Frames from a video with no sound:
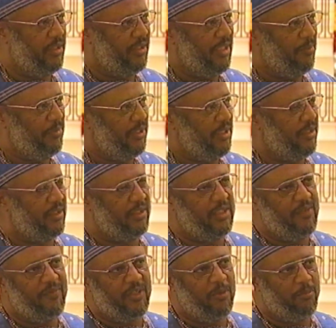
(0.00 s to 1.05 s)
in some
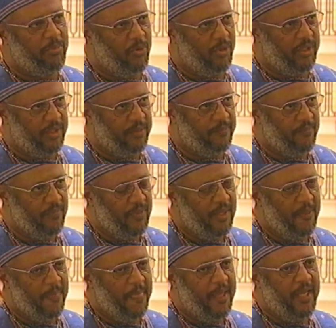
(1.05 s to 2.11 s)
senses even aborted.
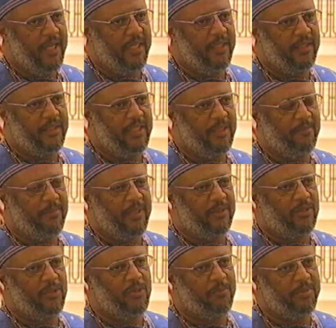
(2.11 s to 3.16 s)
And
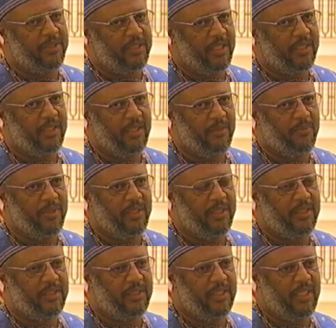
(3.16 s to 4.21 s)
Timbuktu, particularly
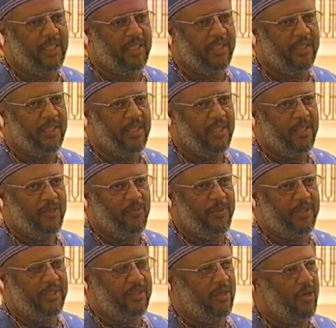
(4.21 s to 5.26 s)
with its
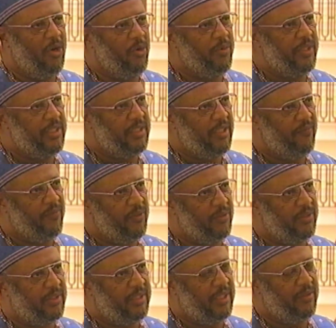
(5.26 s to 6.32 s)
with the holdings of
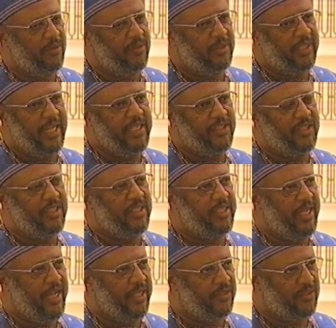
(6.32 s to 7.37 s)
those ancient
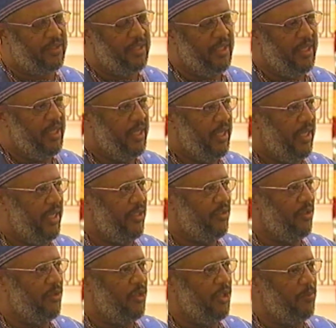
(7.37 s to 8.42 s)
texts,
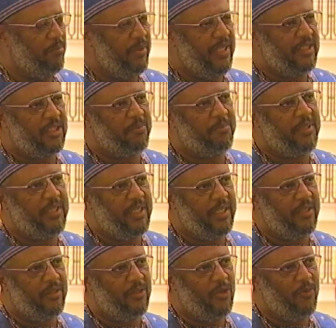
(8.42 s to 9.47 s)
is a good place to
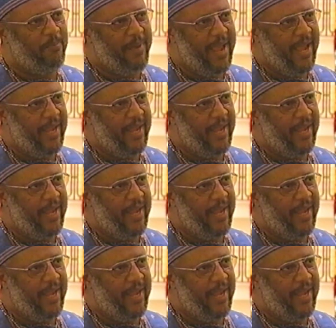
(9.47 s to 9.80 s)
begin to go